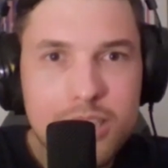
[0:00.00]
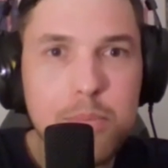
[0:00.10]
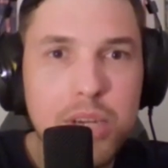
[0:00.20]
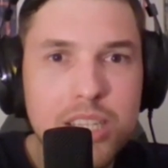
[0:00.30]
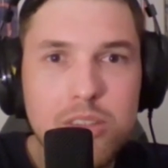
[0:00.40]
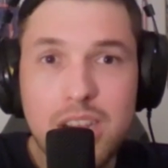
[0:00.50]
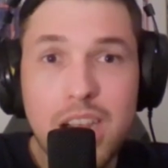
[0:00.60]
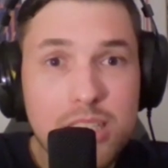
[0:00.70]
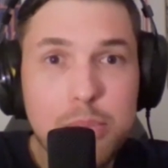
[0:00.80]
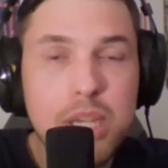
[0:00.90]
to bring in those
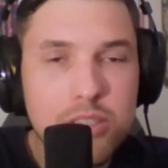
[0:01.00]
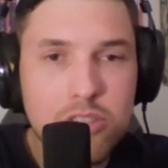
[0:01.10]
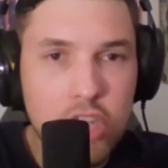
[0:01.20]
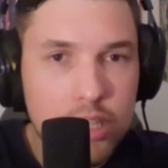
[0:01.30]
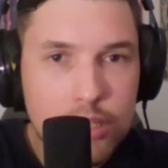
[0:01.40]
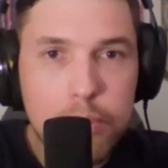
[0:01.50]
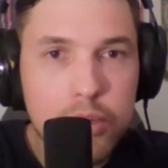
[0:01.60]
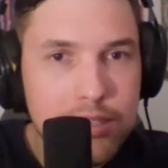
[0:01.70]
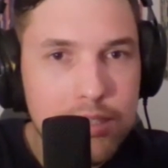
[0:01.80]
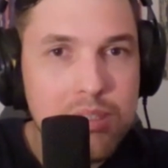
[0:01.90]
guys because Jalen
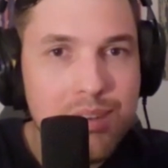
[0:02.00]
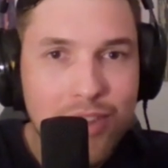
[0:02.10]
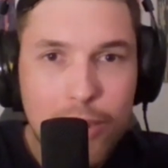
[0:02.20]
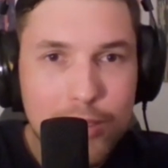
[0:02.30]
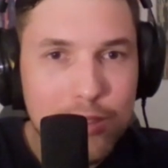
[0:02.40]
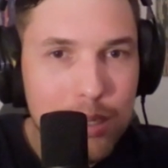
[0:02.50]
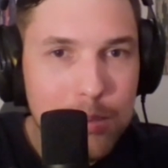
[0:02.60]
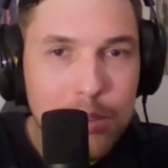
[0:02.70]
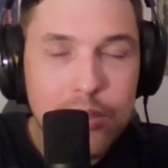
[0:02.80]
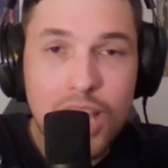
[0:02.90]
Brunson was in foul
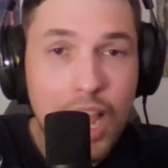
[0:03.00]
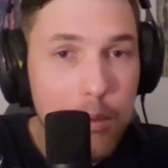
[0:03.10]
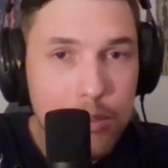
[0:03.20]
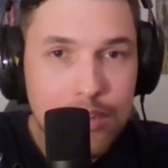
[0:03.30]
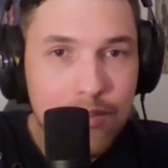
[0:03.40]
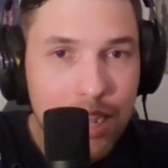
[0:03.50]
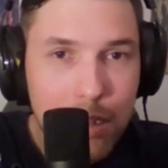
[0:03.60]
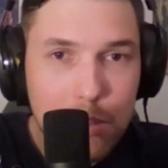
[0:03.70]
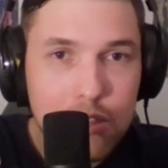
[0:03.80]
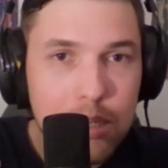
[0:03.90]
trouble, Cat was in
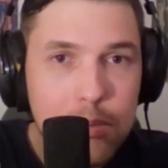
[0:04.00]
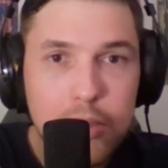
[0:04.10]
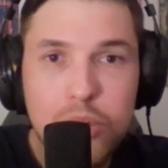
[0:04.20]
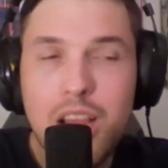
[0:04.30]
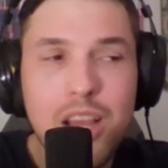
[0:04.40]
foul trouble.